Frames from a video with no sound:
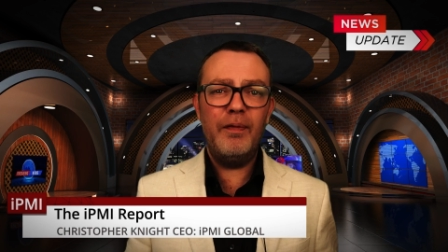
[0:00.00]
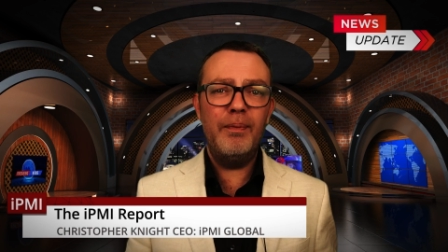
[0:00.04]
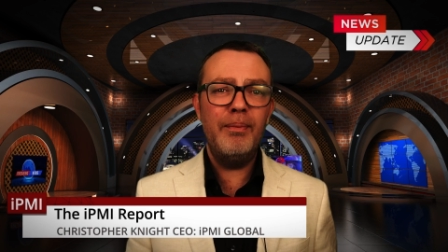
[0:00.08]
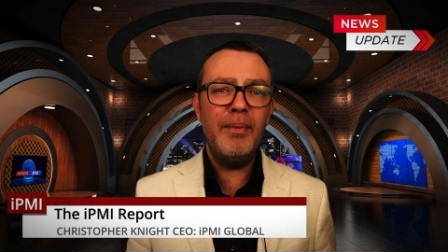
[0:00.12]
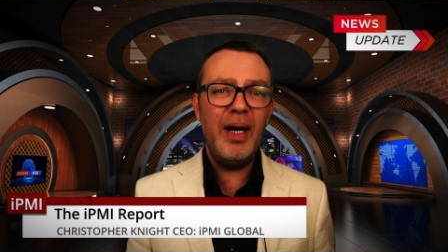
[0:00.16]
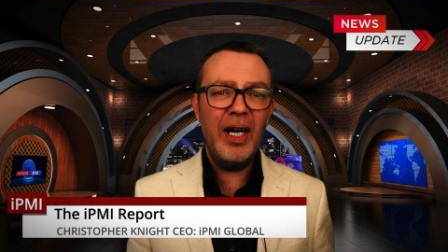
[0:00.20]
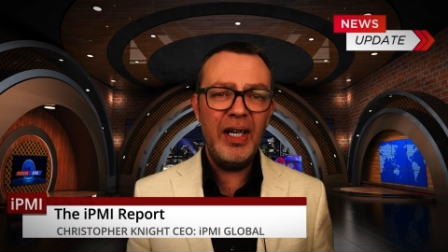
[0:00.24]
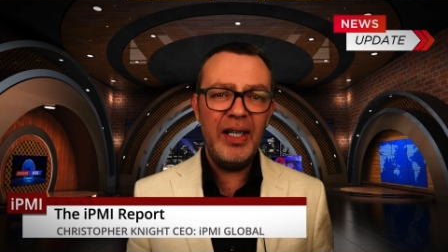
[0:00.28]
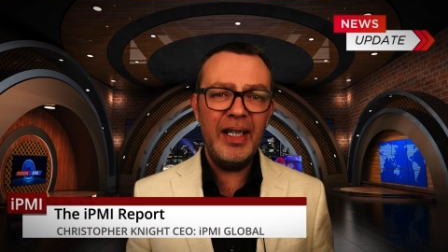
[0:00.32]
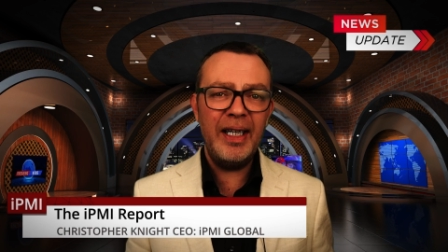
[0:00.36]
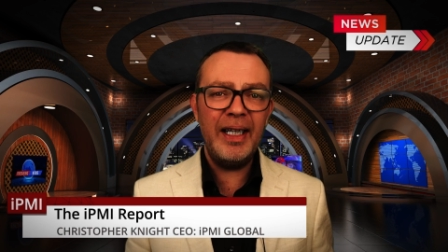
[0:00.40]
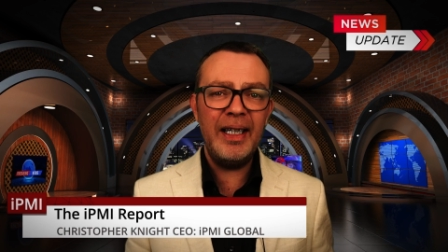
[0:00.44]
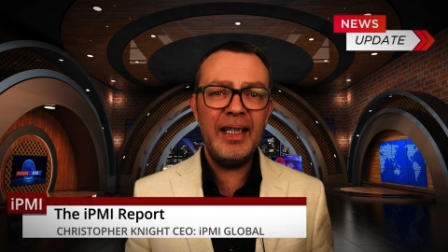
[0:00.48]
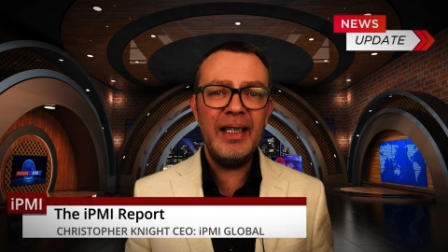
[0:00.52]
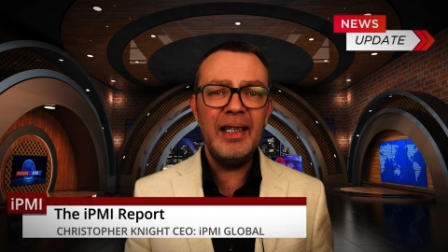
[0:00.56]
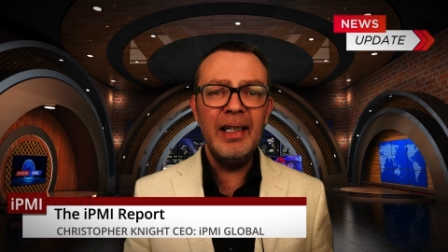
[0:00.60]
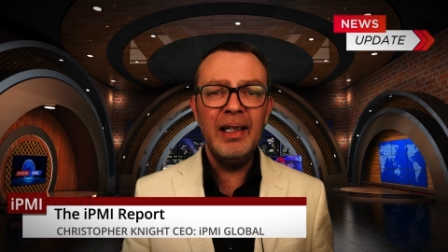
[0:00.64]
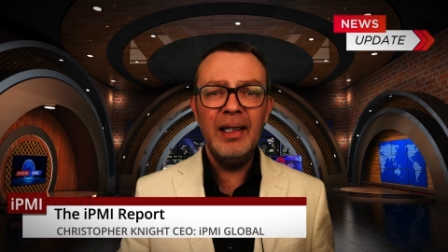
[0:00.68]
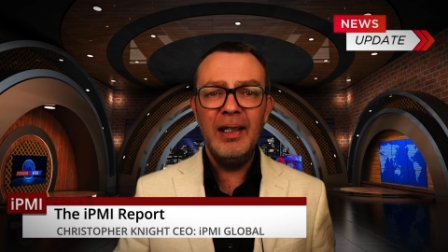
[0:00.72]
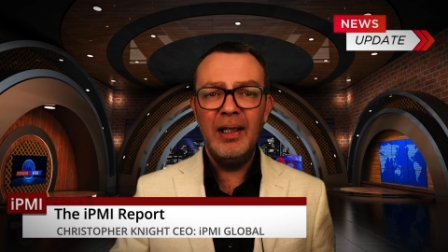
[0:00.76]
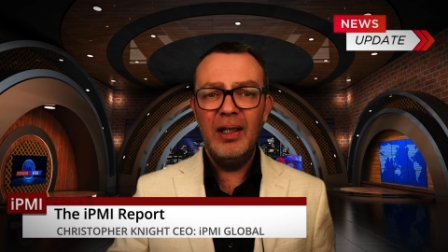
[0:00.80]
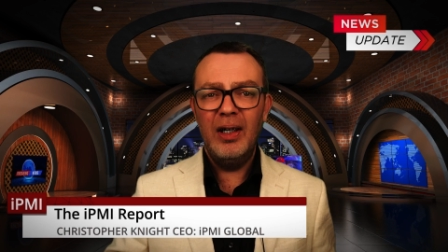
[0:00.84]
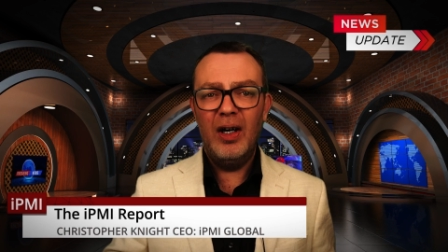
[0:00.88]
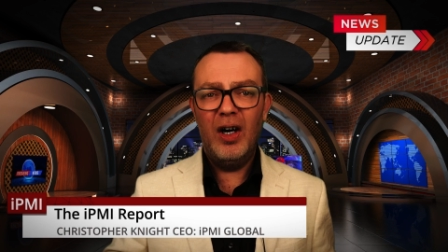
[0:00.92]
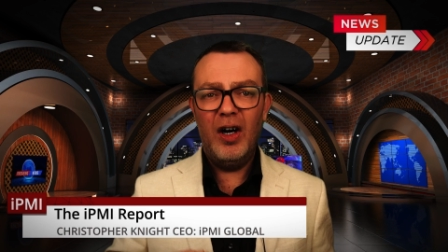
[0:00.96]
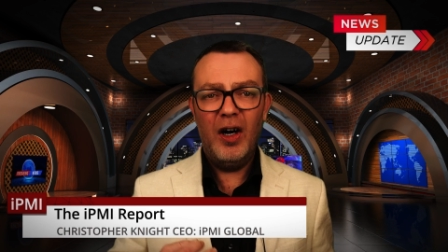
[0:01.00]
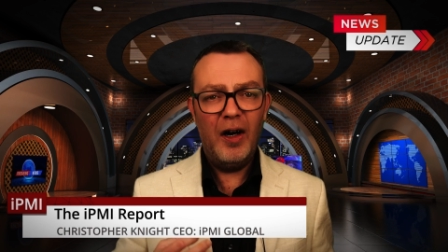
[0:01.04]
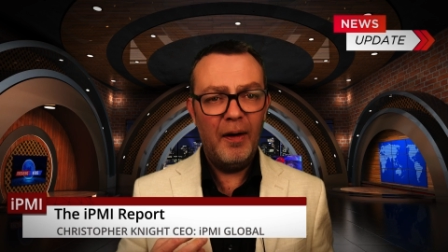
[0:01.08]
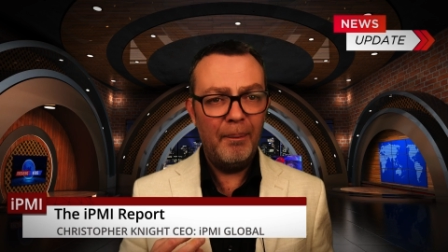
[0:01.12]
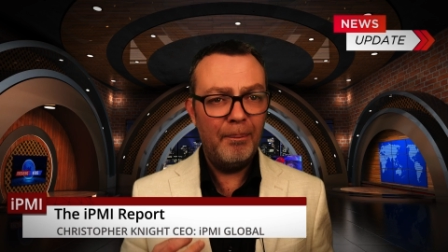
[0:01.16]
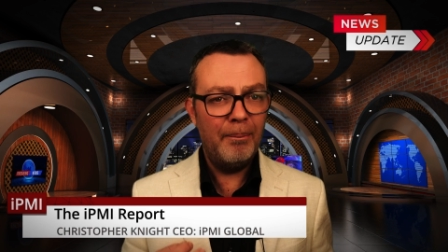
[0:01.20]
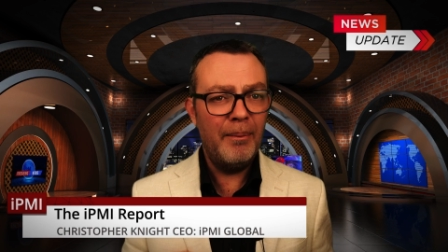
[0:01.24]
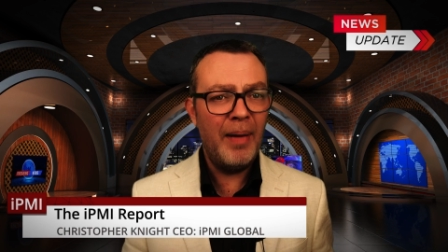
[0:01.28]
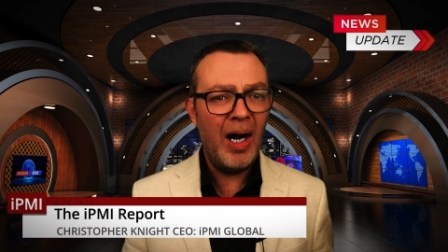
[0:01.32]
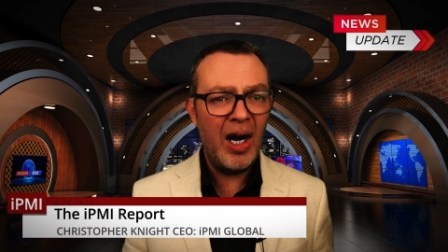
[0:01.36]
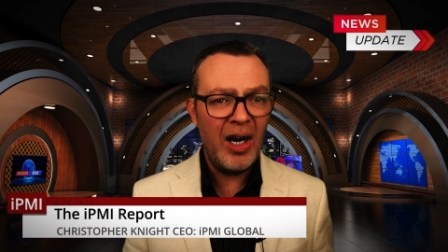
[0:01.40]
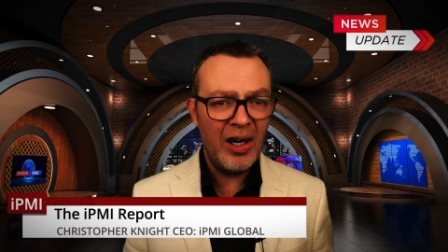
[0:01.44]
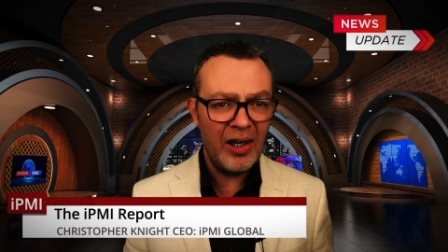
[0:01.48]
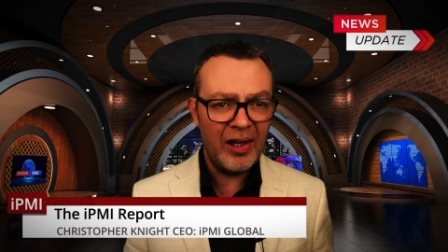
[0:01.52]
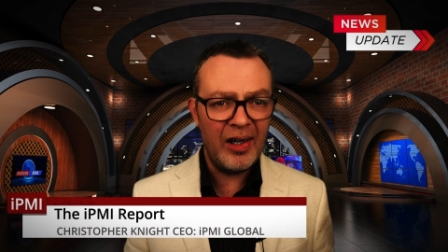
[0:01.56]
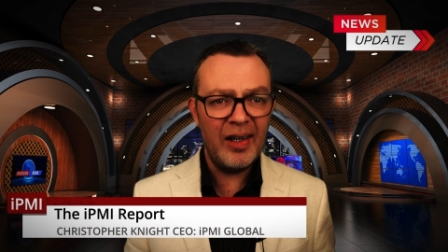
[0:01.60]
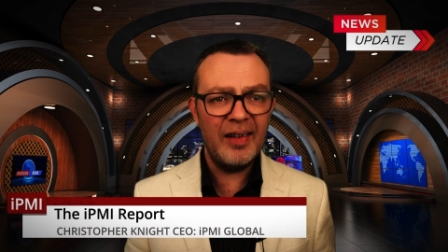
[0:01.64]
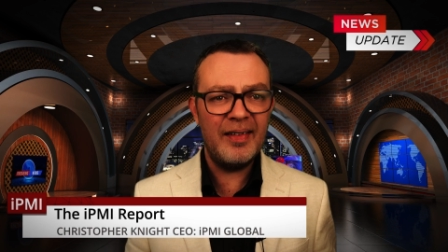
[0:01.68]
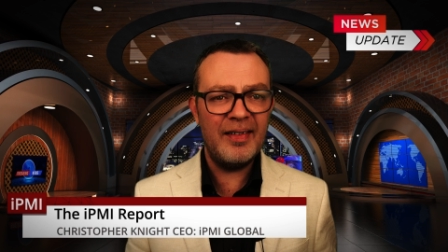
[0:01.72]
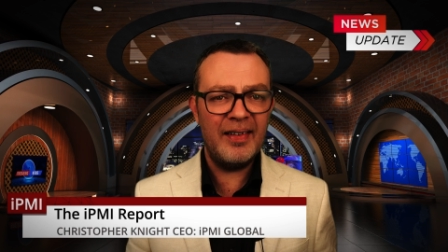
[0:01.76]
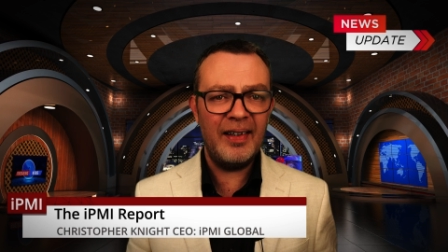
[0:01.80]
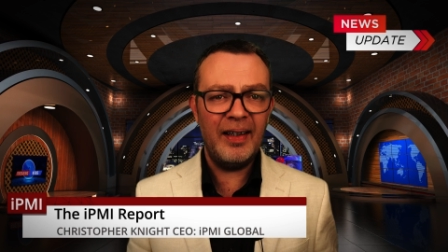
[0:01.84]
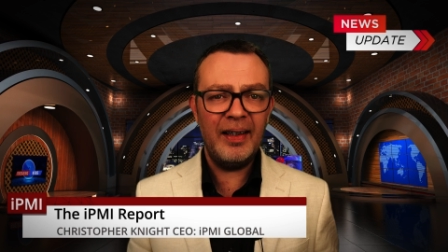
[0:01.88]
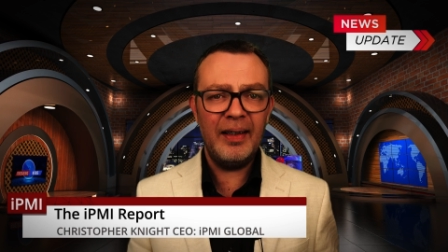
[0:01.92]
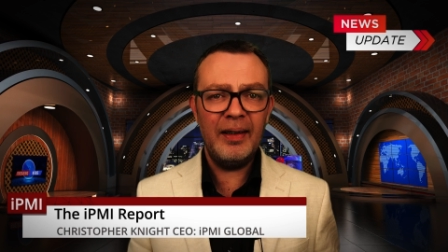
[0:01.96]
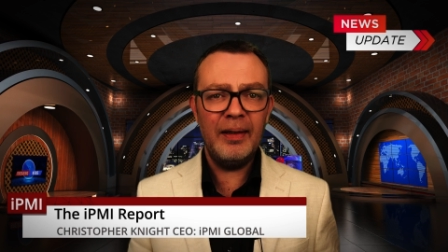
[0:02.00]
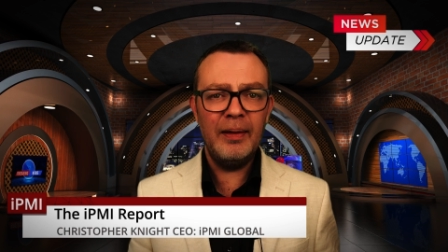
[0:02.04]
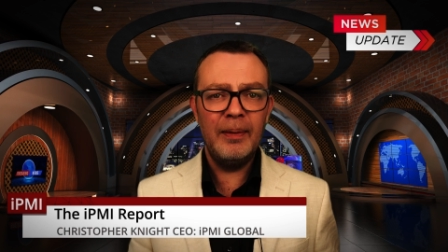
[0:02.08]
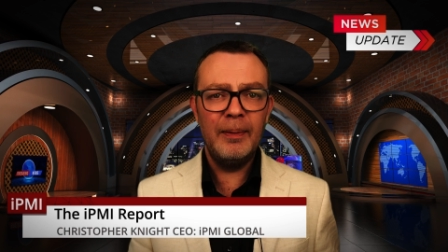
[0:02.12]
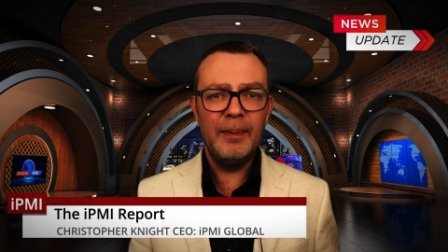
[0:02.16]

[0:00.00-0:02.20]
money on marketing.